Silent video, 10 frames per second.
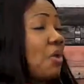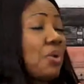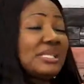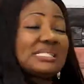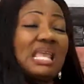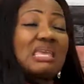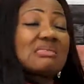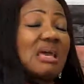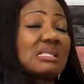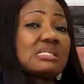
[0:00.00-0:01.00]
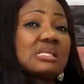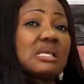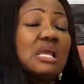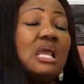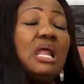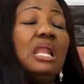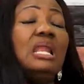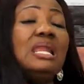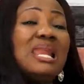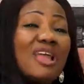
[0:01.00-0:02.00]
I always say that
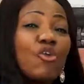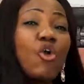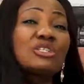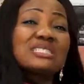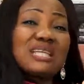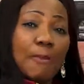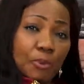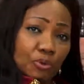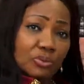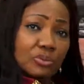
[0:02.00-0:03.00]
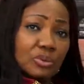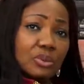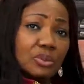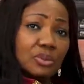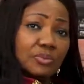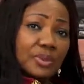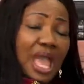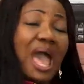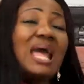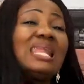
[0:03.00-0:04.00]
Legon Chapel
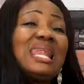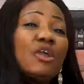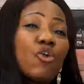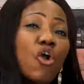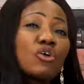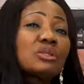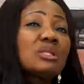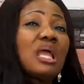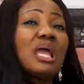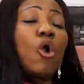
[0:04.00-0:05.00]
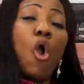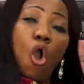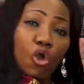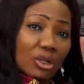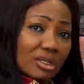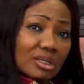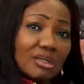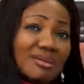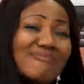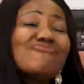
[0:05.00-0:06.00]
at Legon Hall
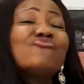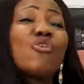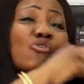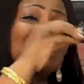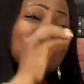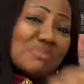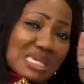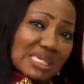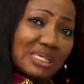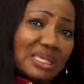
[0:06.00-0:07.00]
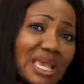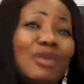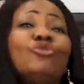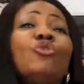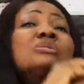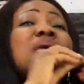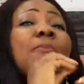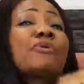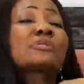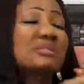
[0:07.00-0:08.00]
knows me and knows
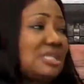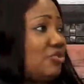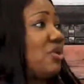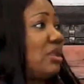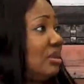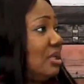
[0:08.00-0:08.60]
Apostle General.